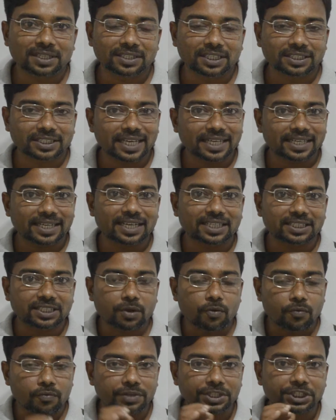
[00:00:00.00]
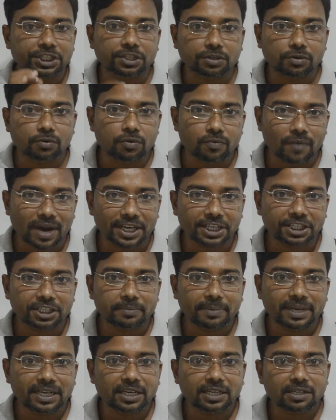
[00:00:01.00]
The sentence of which include one
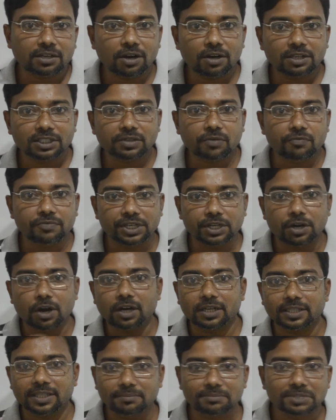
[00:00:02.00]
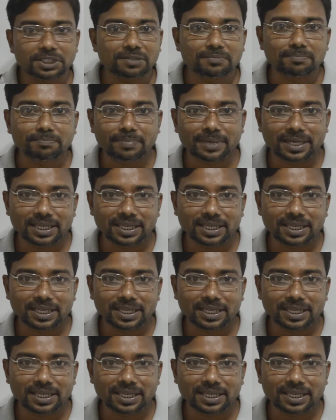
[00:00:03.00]
independent clause, so we call them simple